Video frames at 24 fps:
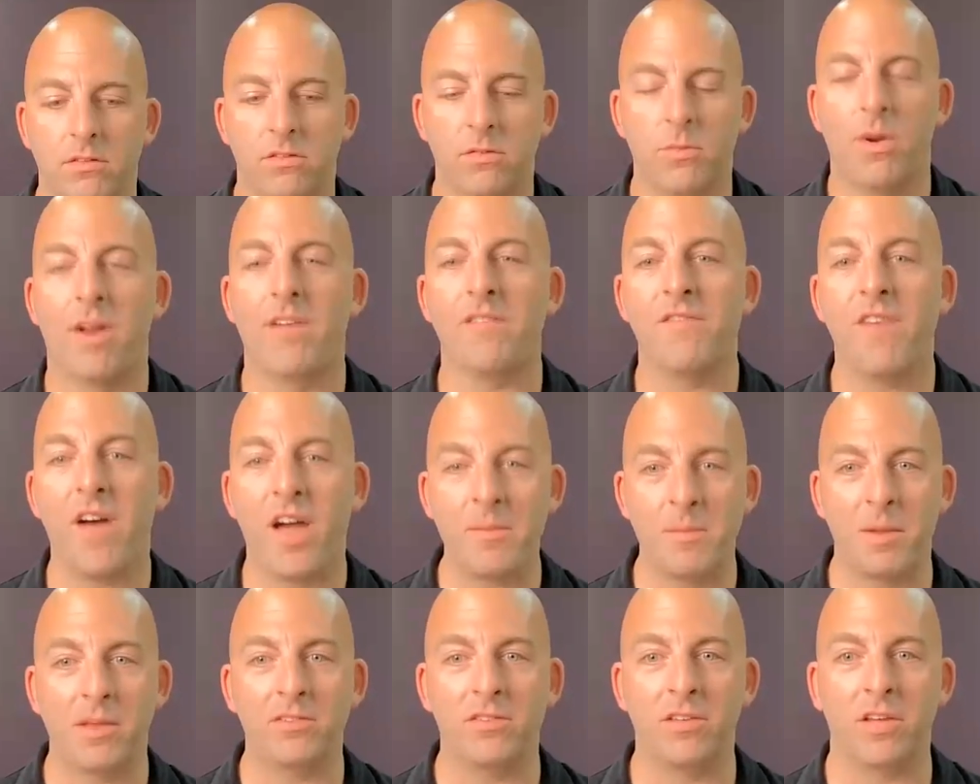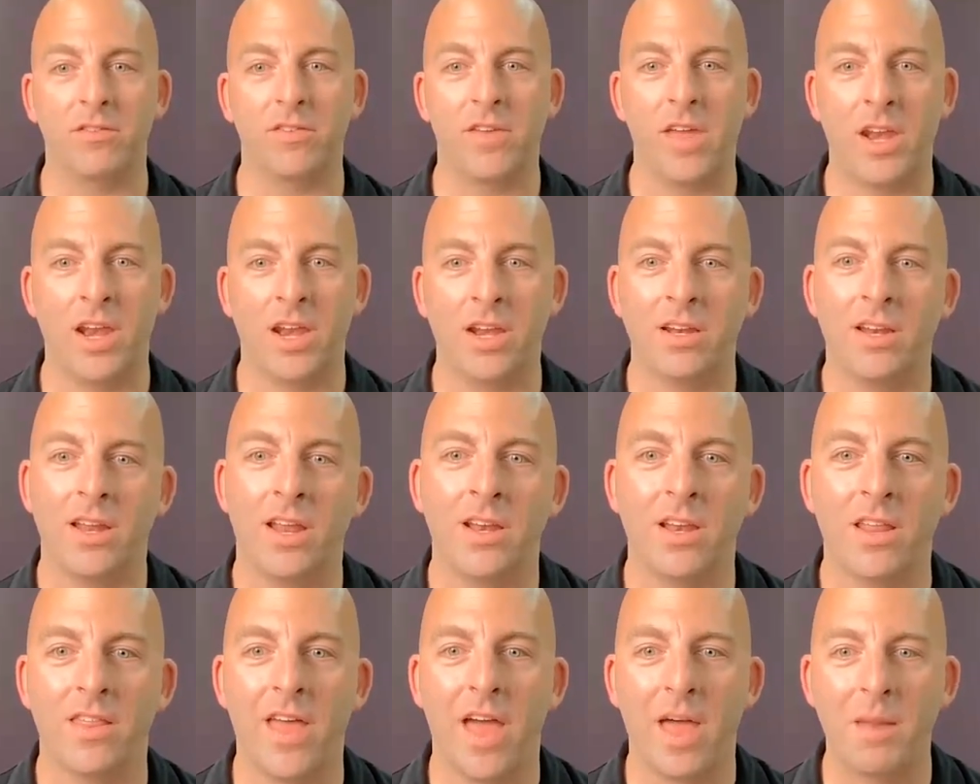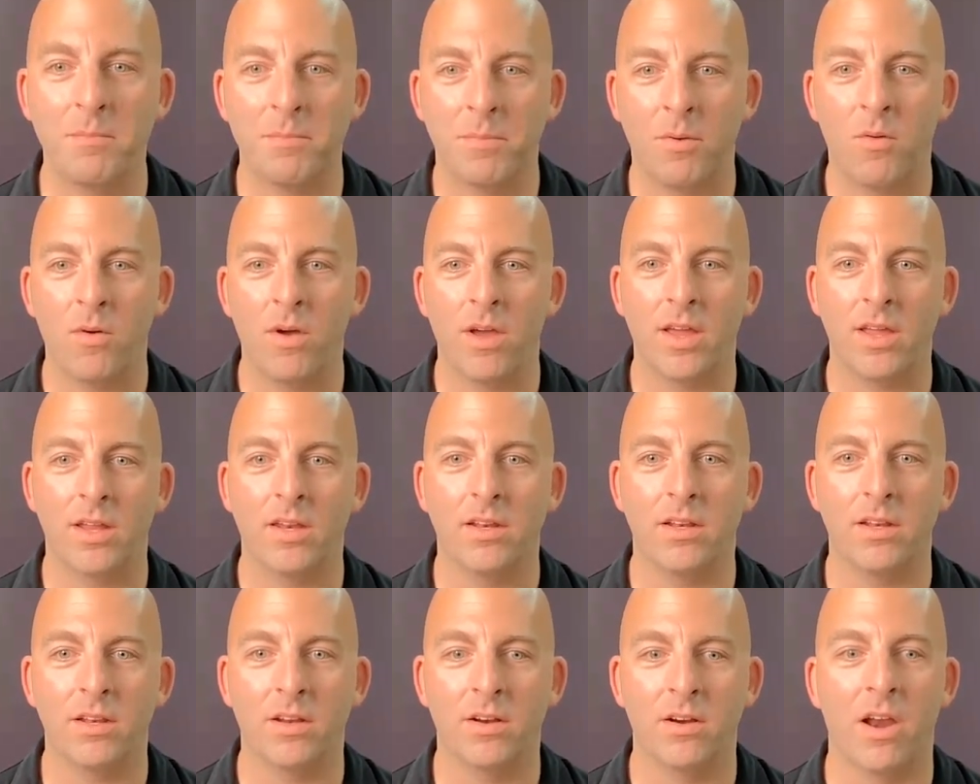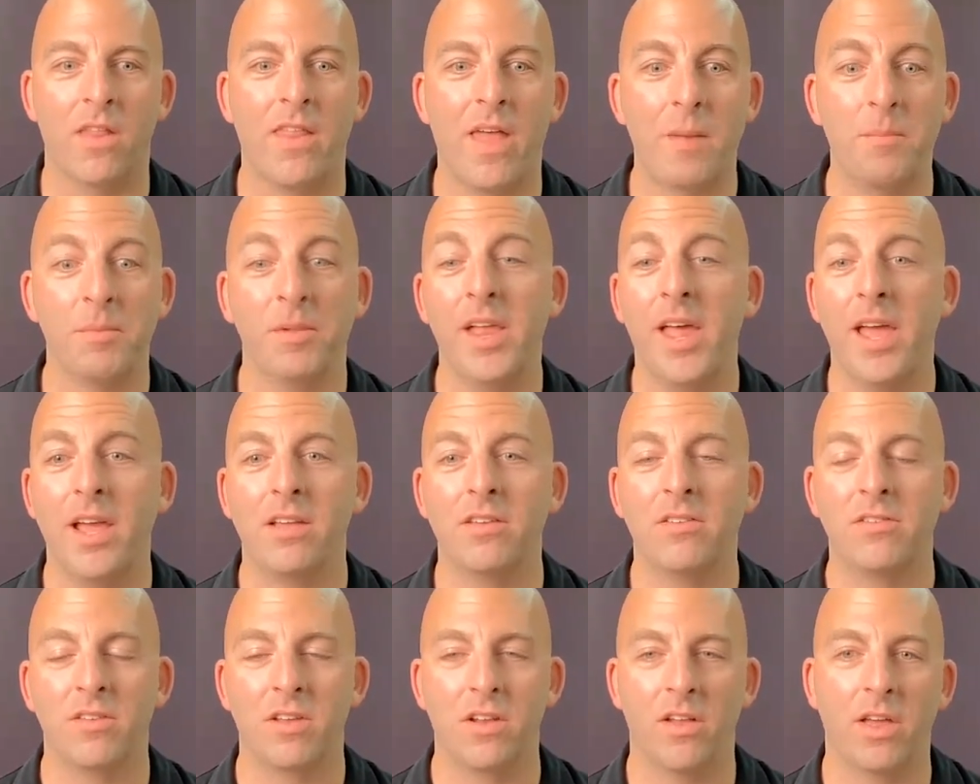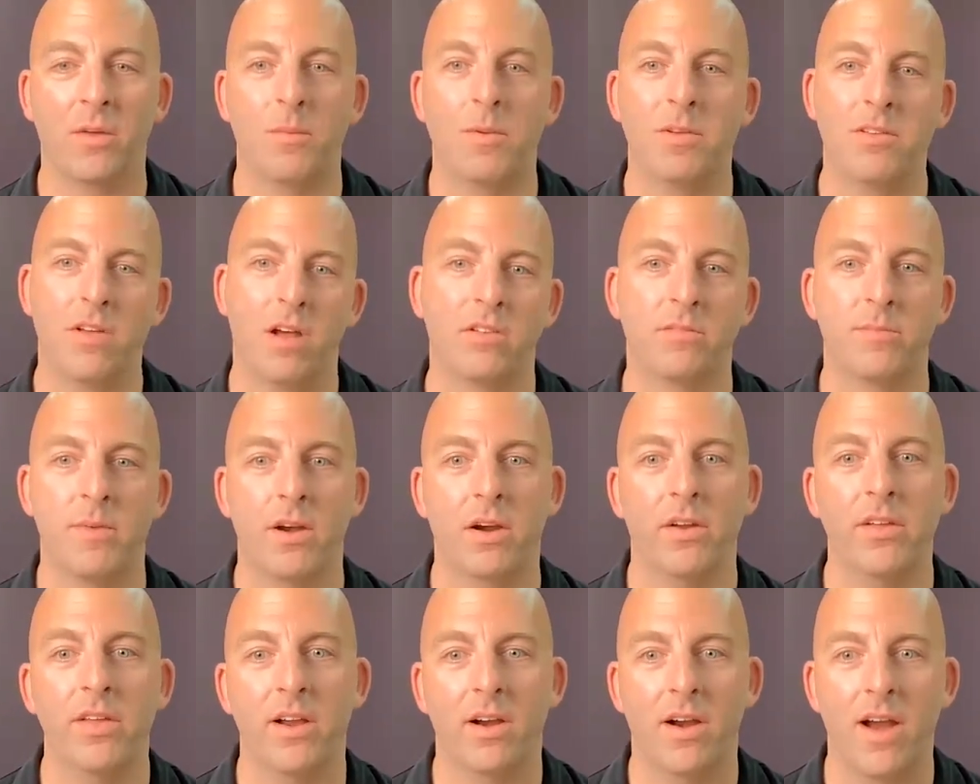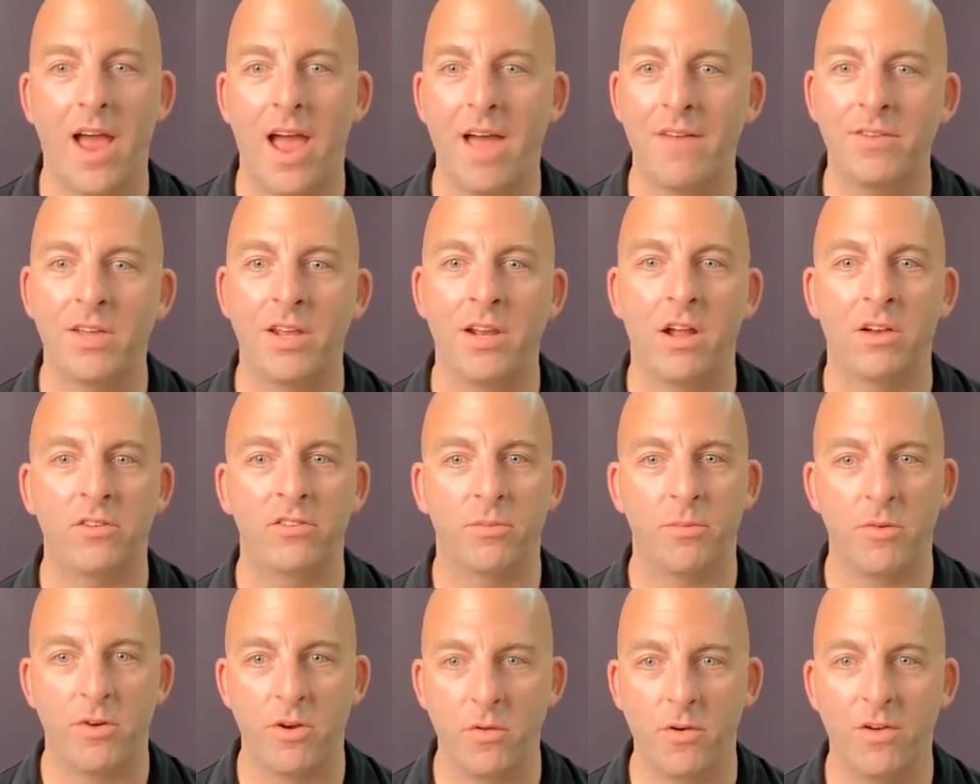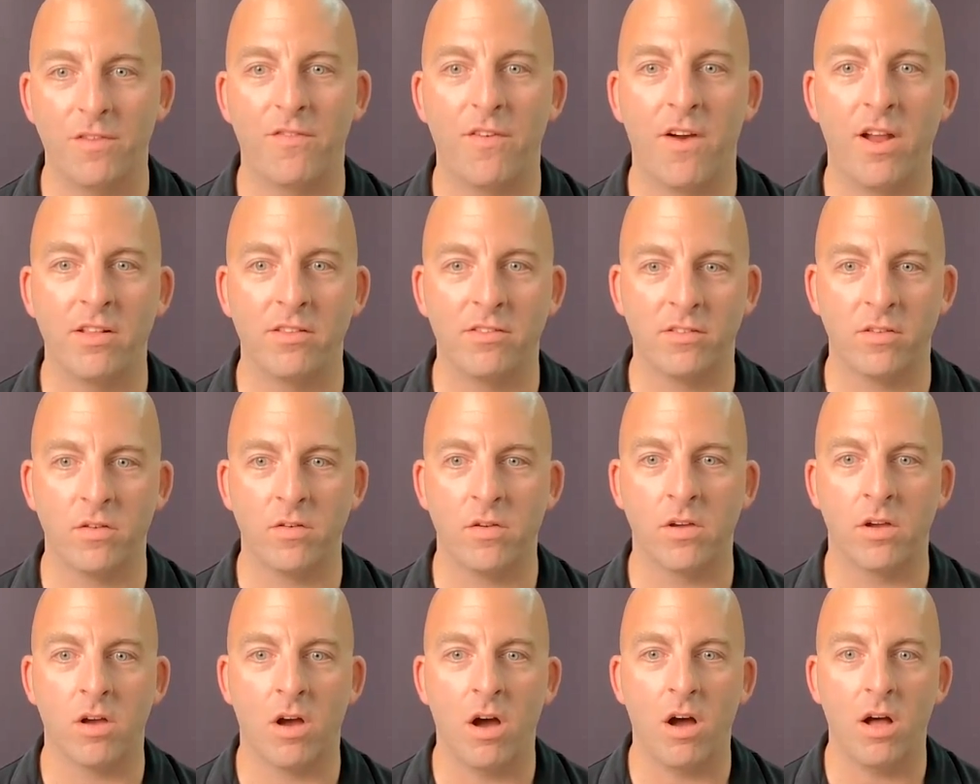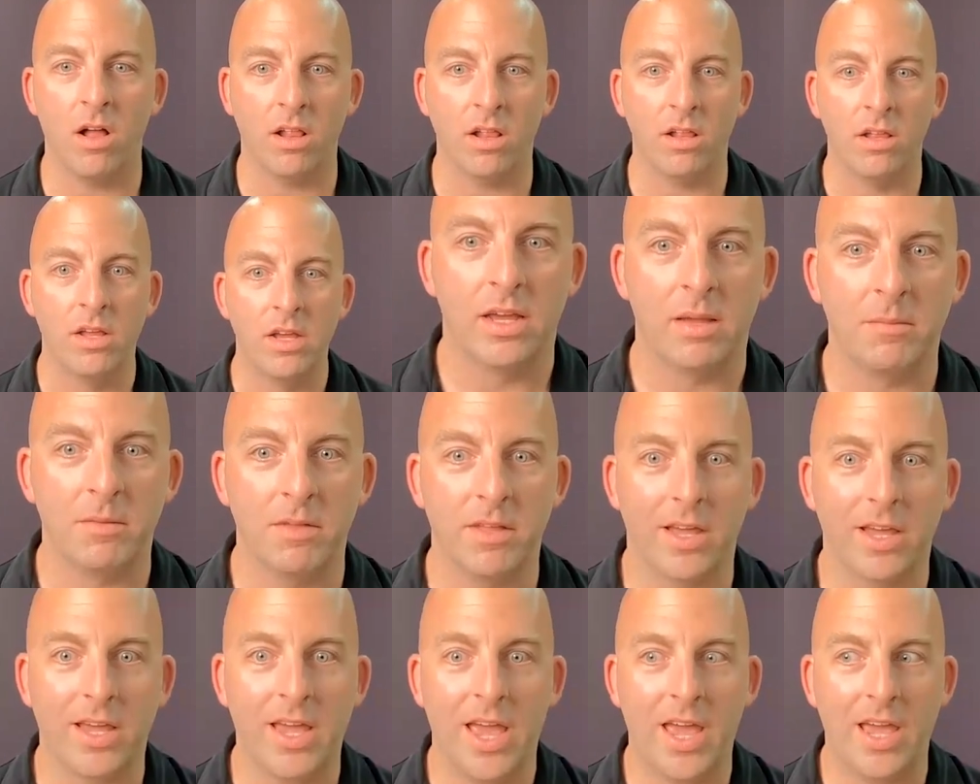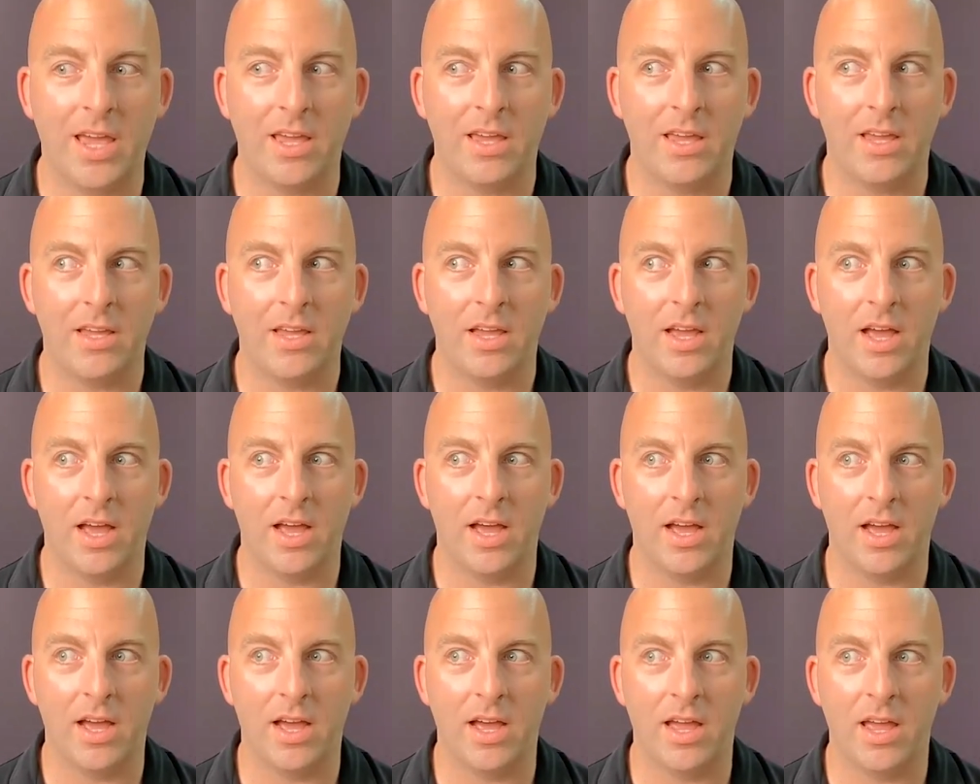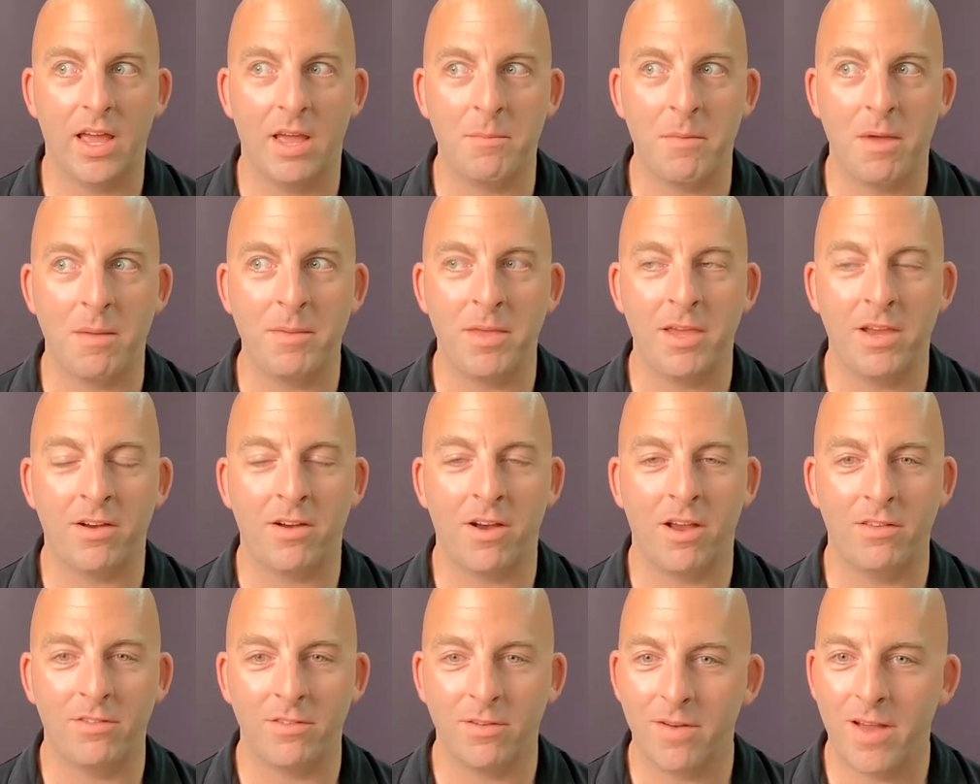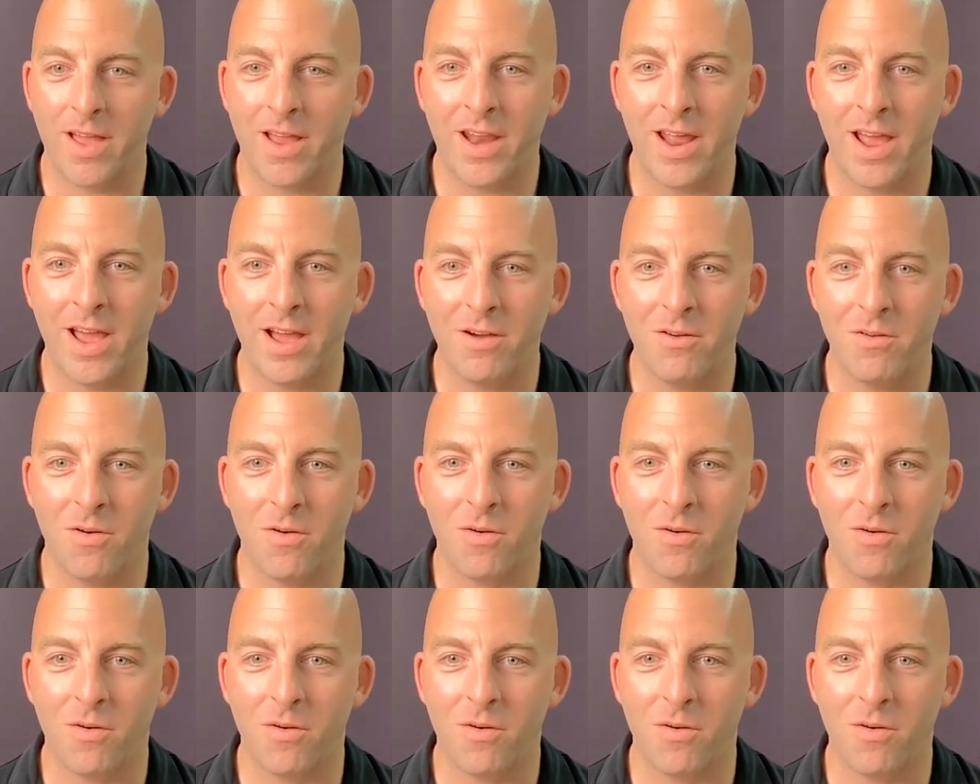So when I find myself getting into that point or into that place, you know, like we talked about earlier, having entrepreneur friends you can call and be like, hey, am I being crazy right now?